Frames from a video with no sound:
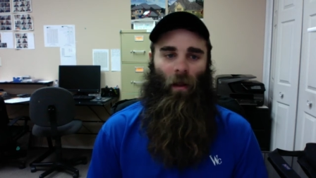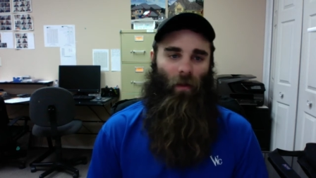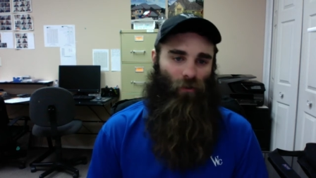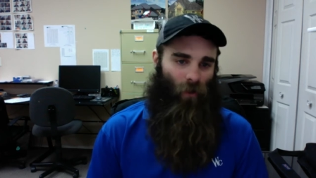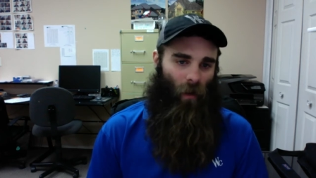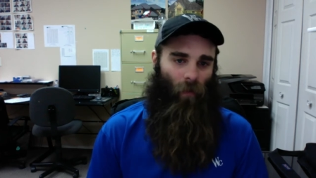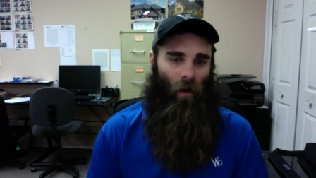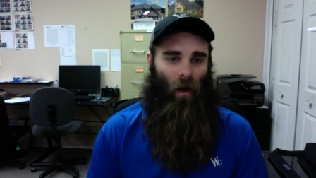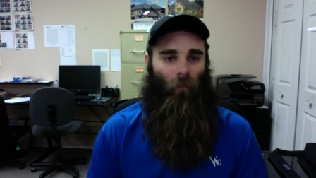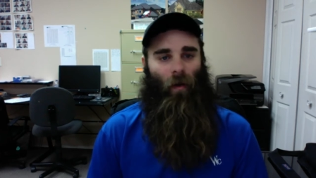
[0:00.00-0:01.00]
a
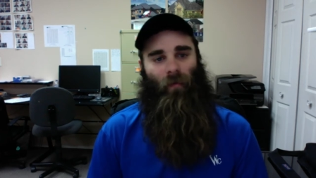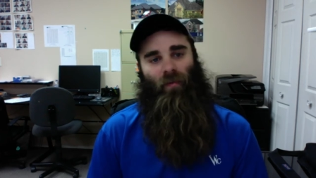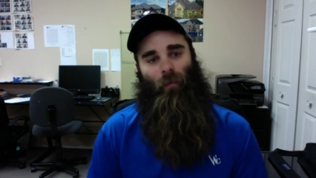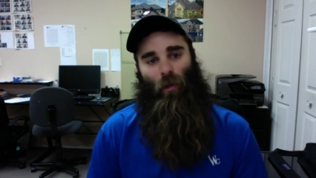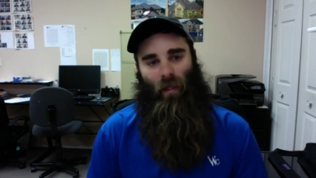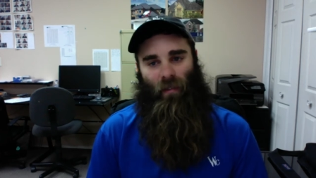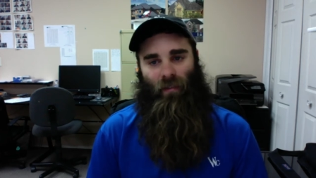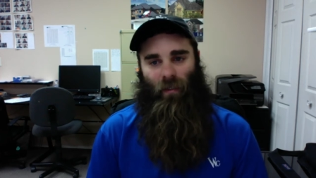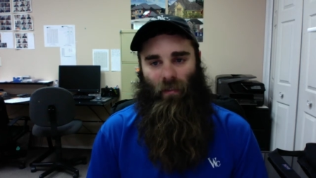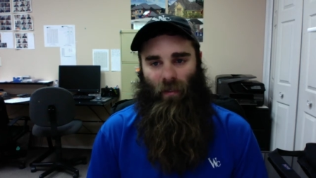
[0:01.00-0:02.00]
tripod, maybe some new
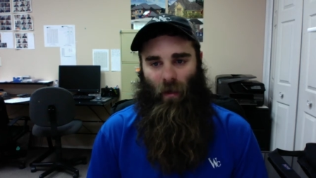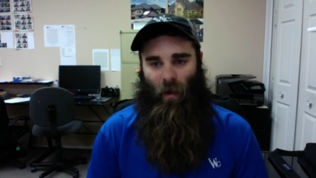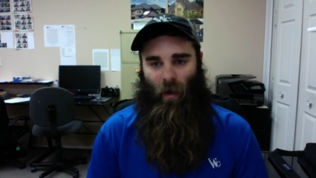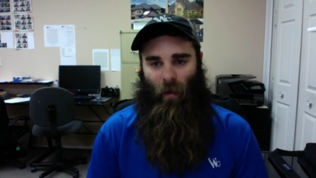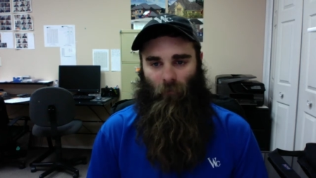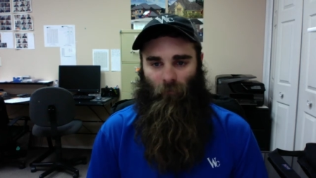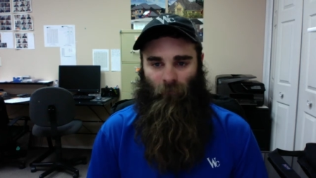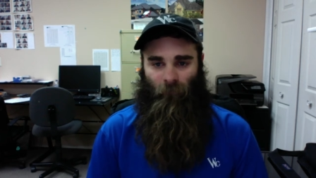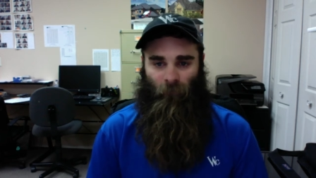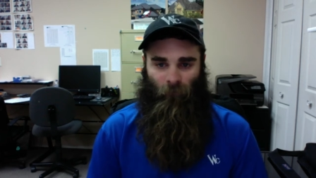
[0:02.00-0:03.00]
lenses.
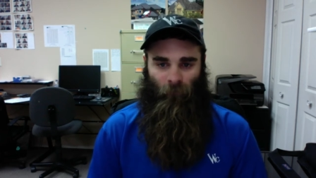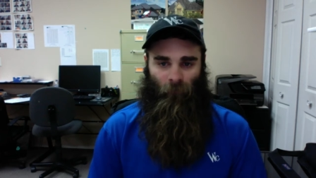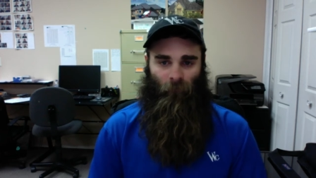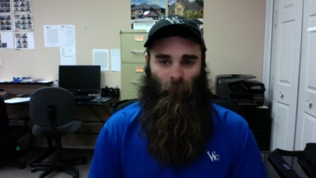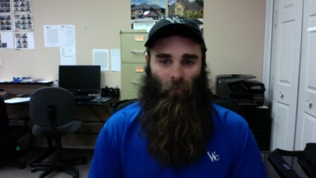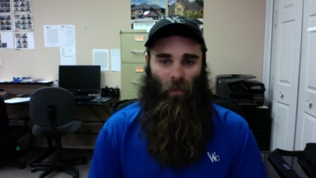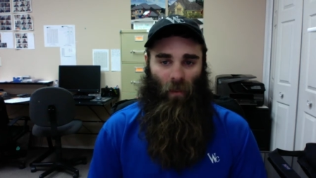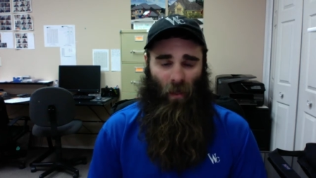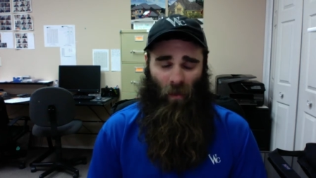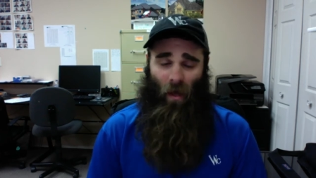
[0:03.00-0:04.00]

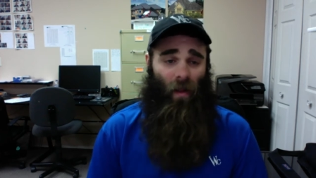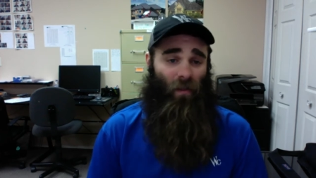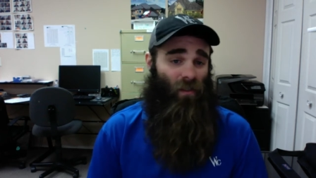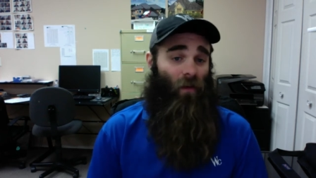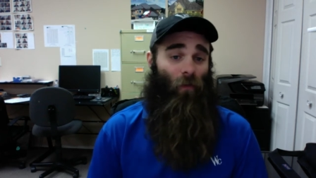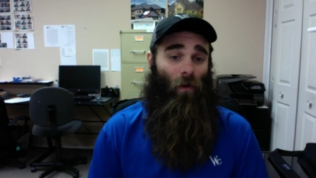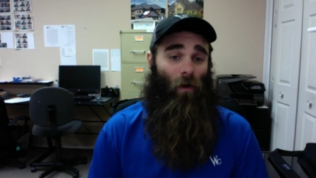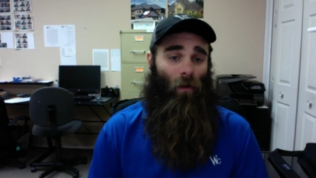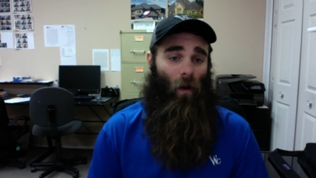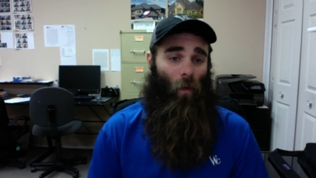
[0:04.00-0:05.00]
A lot of that stuff will
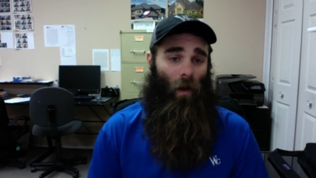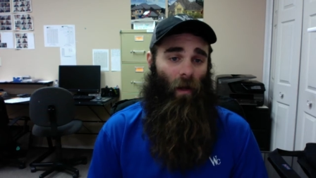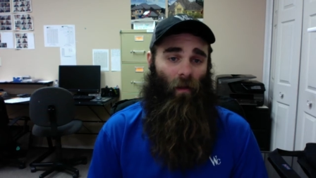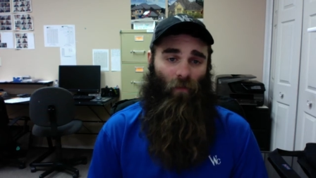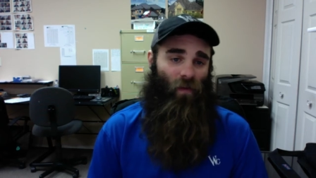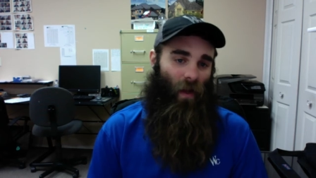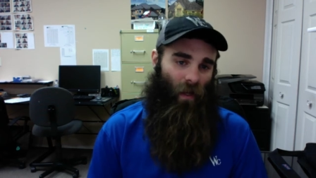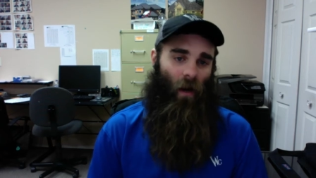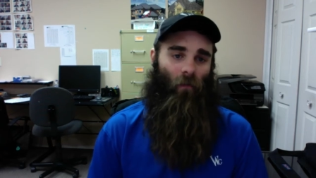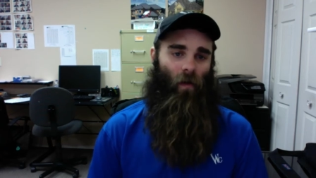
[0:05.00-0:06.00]
go a long way. If you take
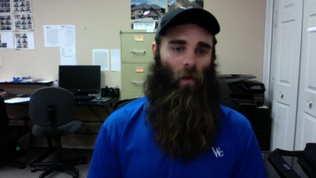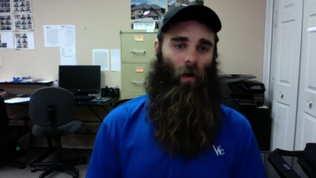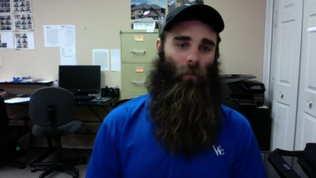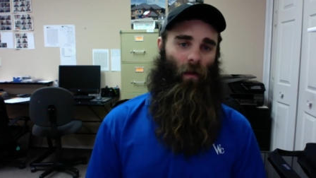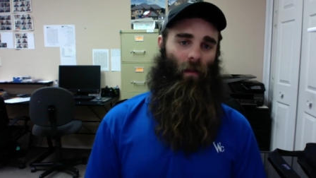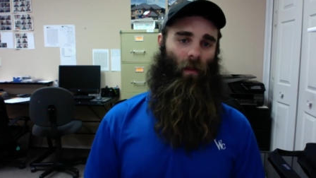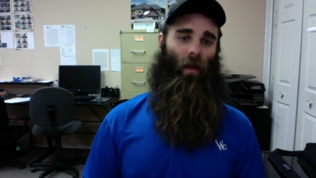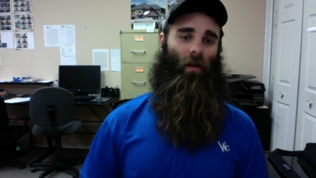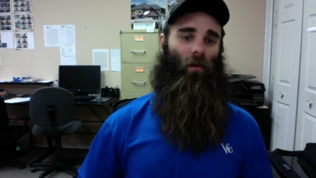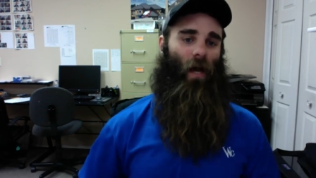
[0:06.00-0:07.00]
care of the equipment,
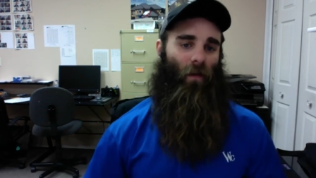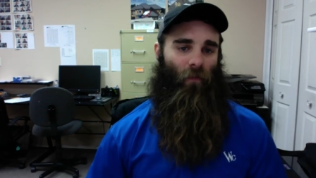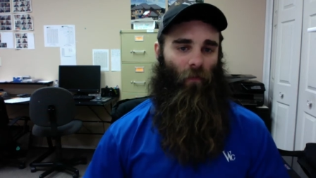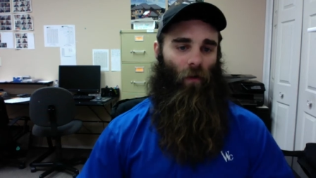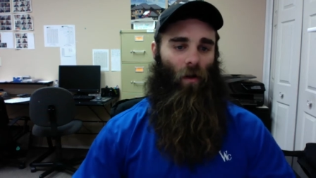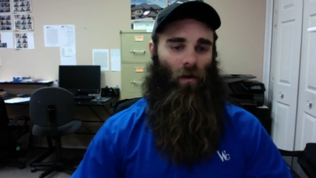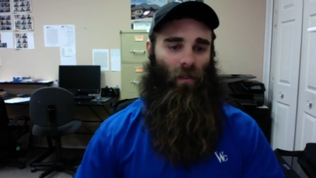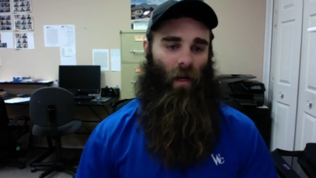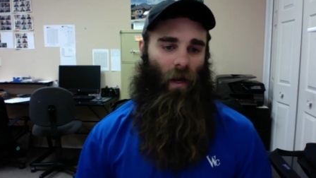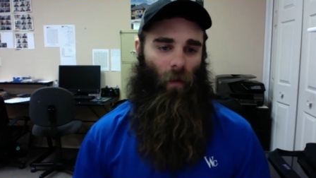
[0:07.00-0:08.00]
then you'll have it for a long
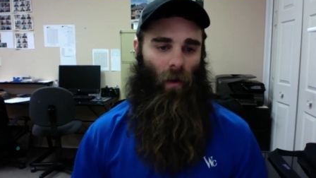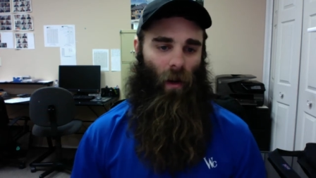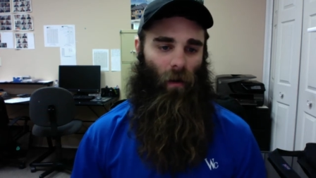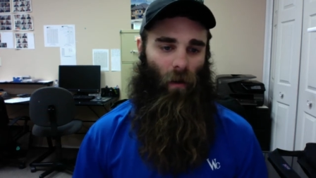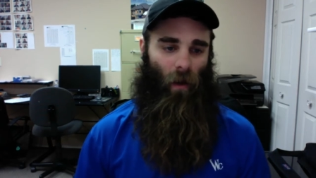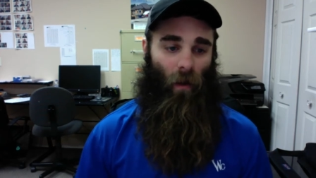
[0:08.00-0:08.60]
time, and